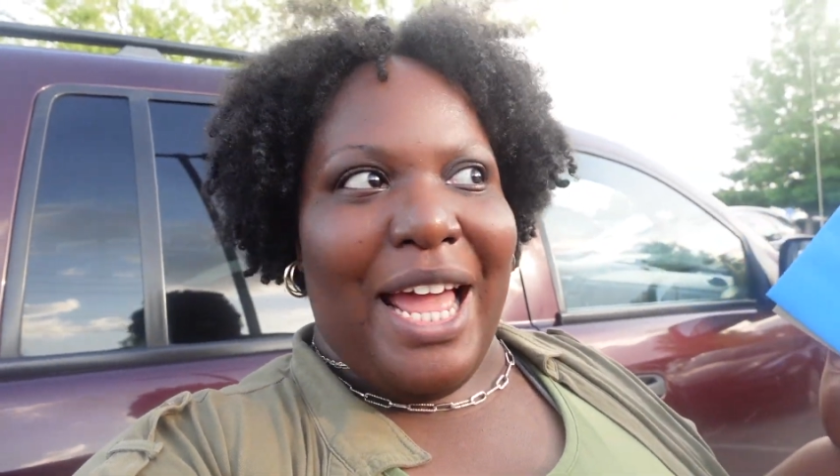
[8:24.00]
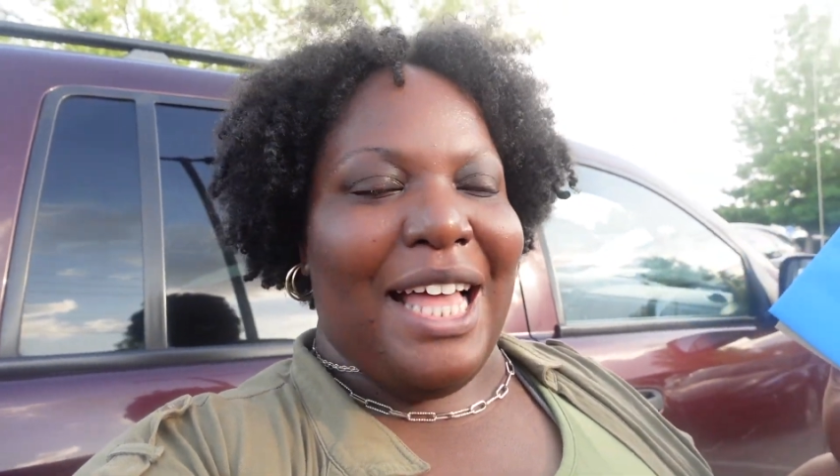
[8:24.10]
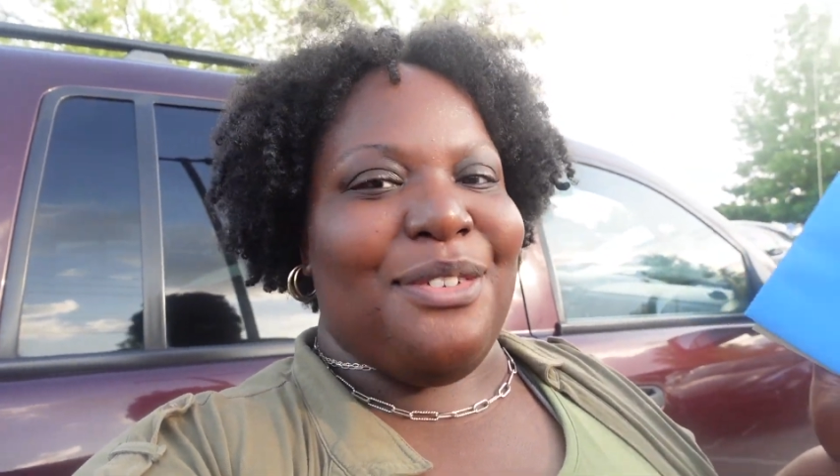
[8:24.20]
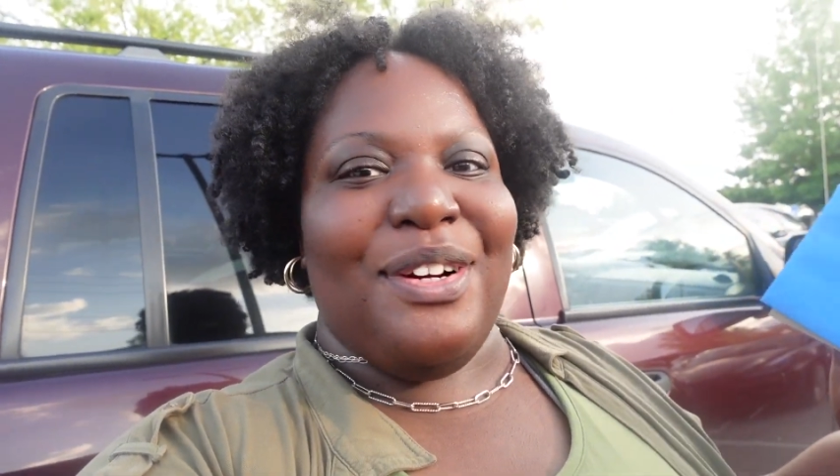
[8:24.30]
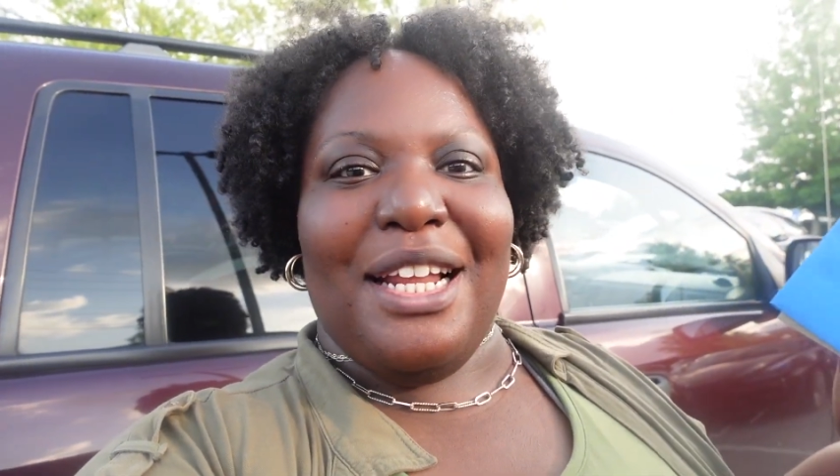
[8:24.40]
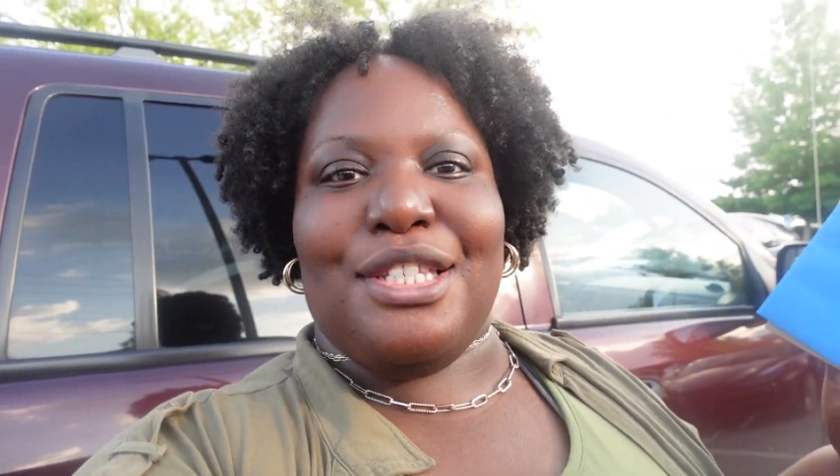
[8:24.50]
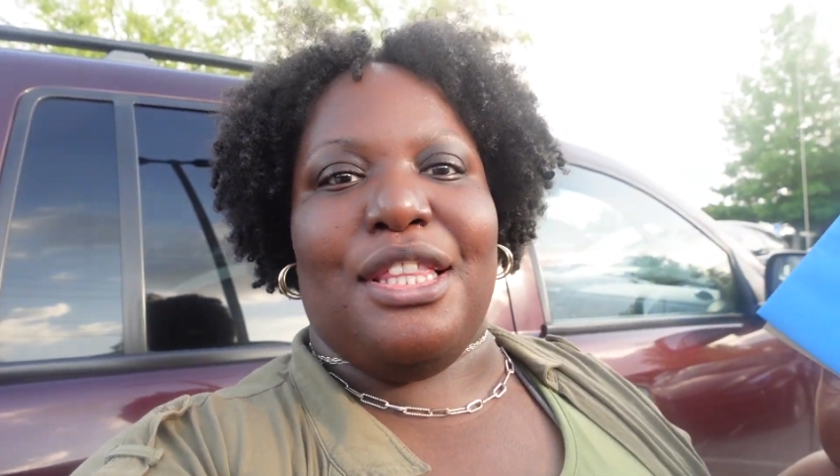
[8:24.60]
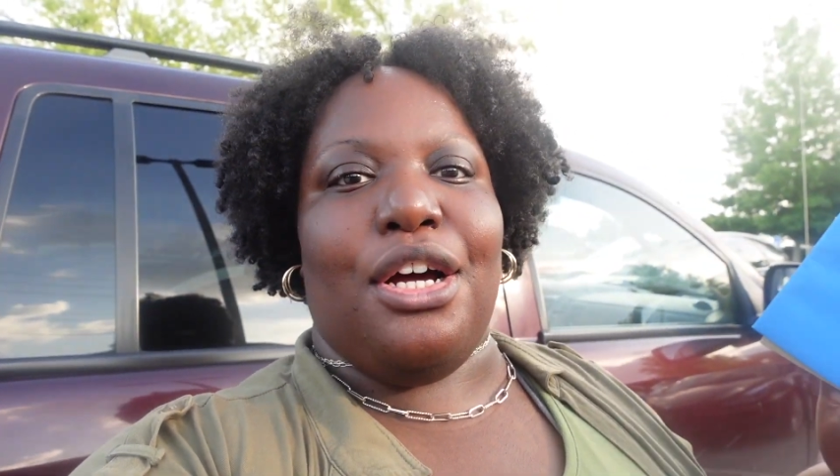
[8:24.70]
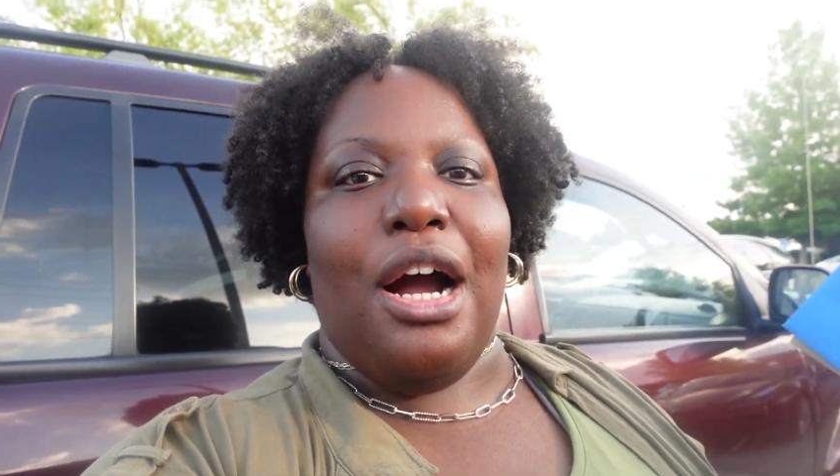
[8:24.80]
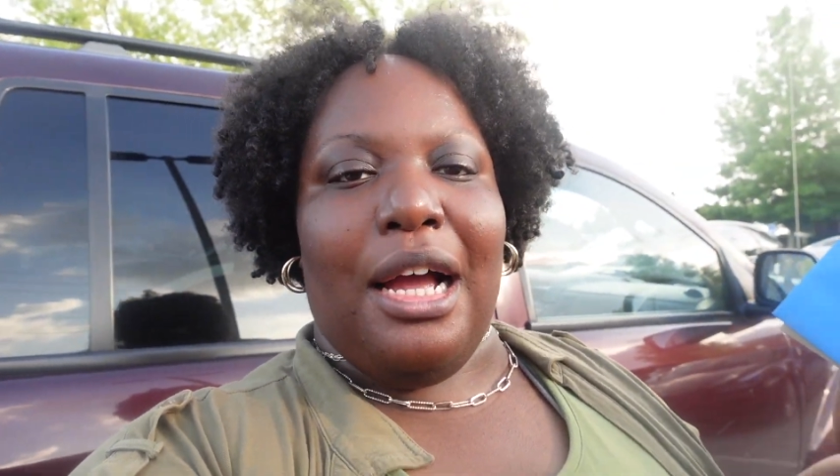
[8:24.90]
had to run out to
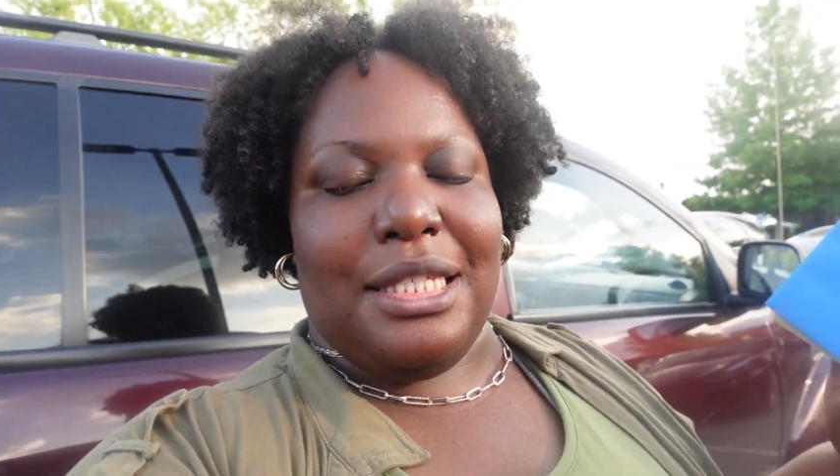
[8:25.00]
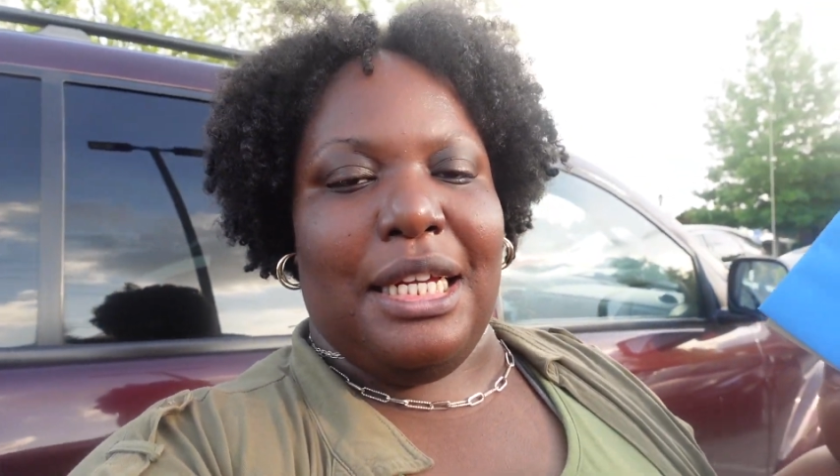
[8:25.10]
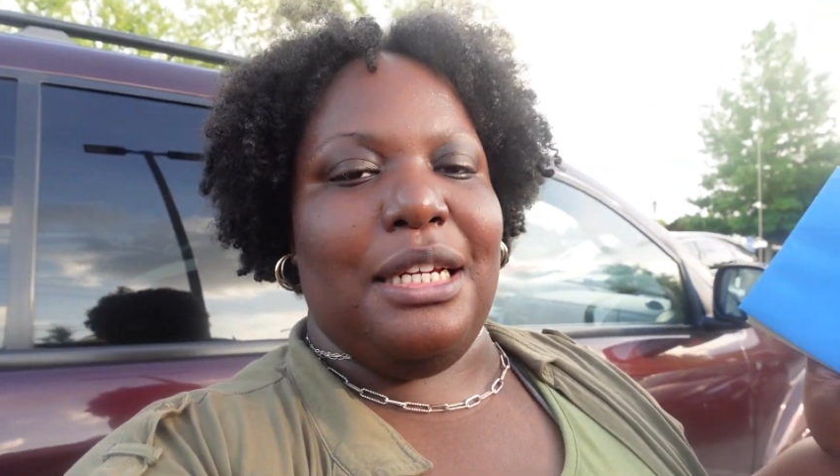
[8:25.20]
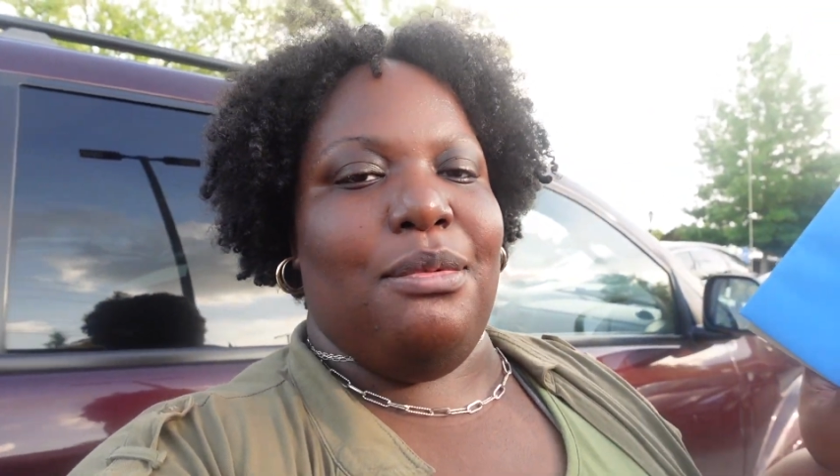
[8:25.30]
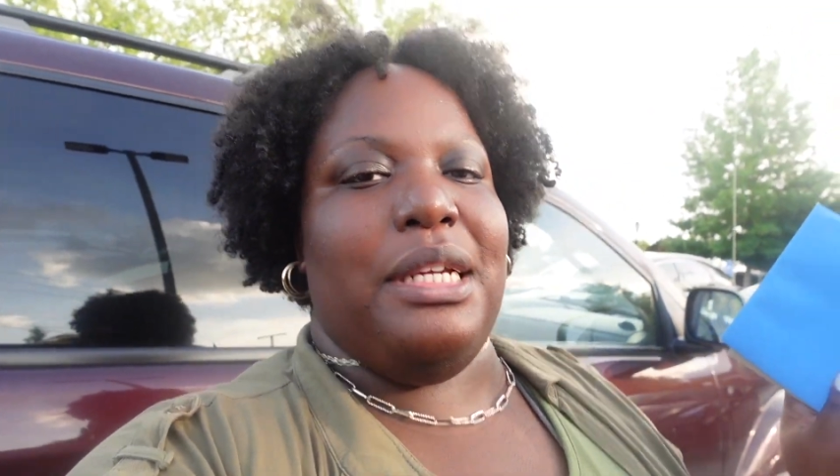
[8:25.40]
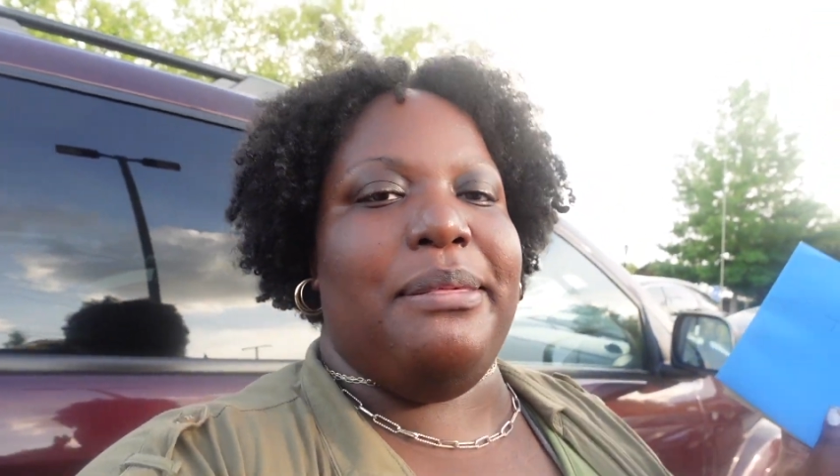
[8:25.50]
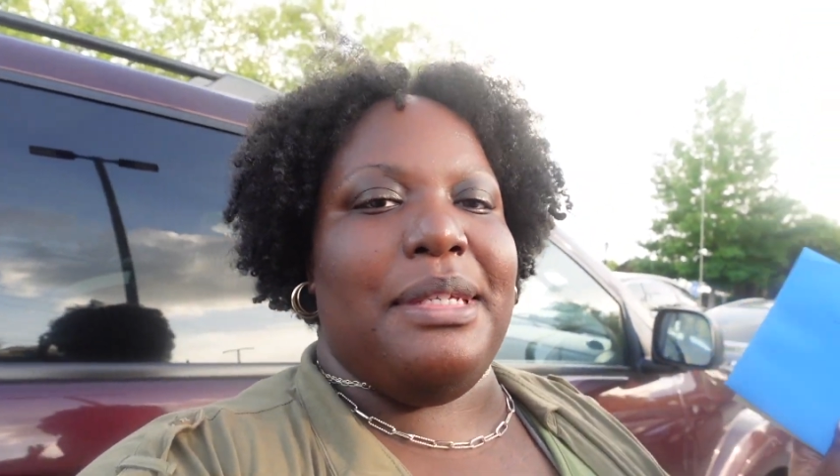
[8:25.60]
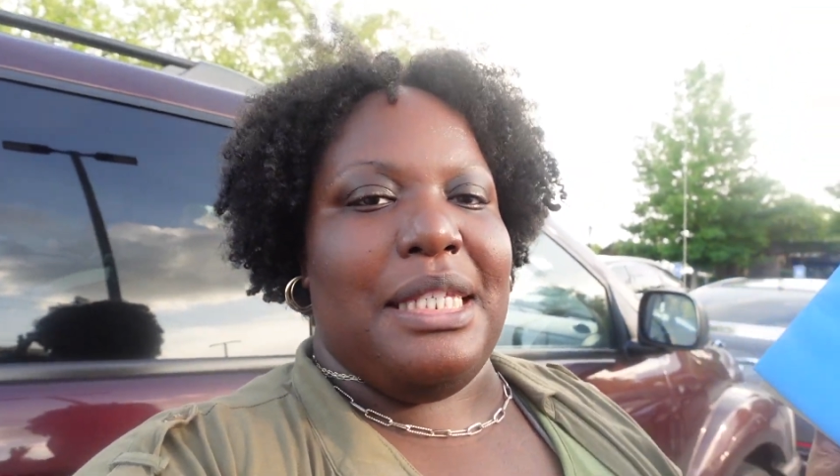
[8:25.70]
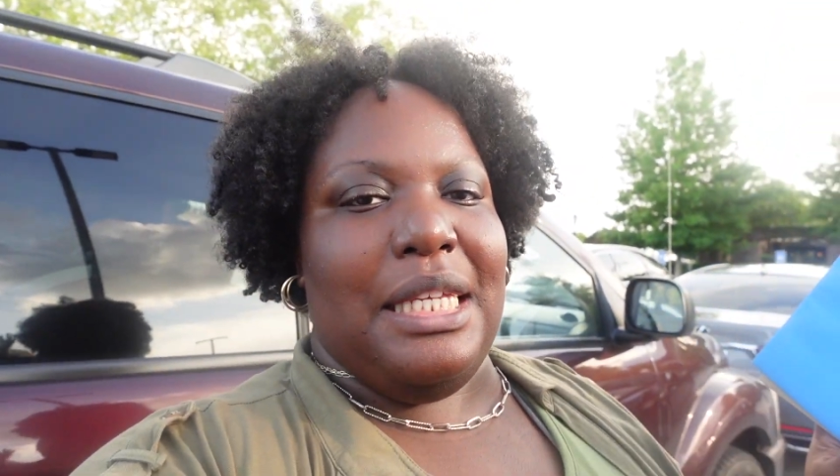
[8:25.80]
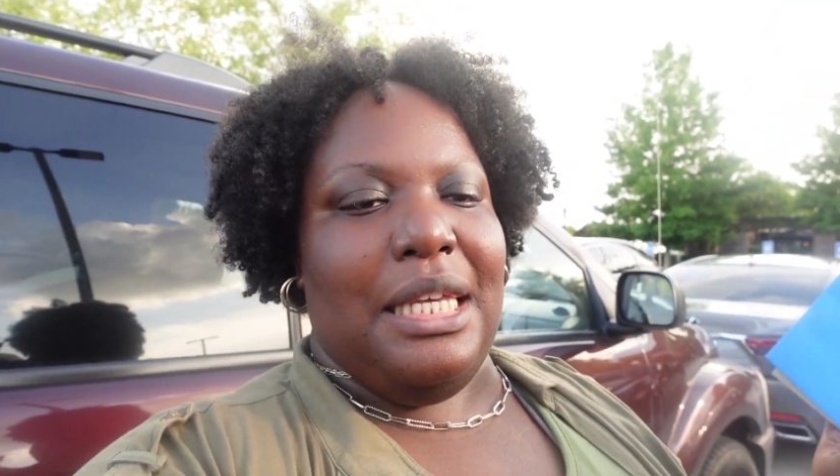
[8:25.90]
the car because i didn't want him
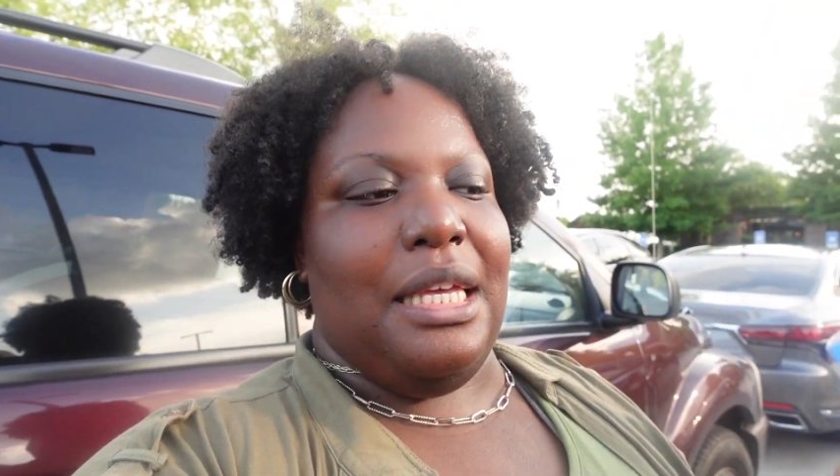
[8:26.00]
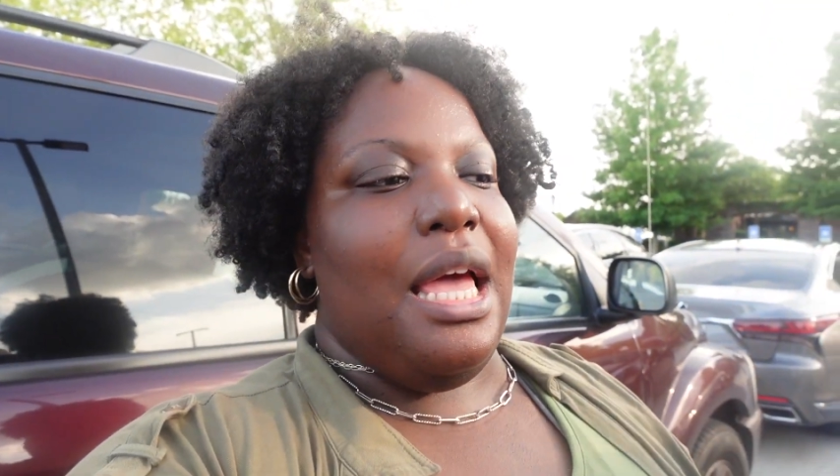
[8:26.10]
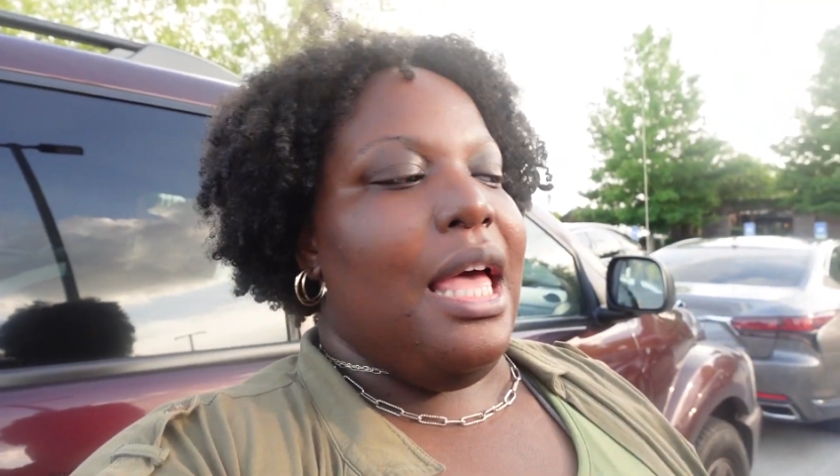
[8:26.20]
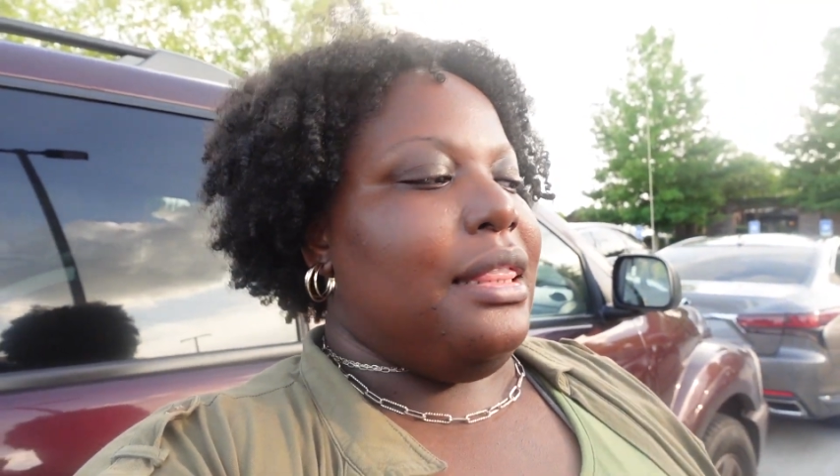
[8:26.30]
to see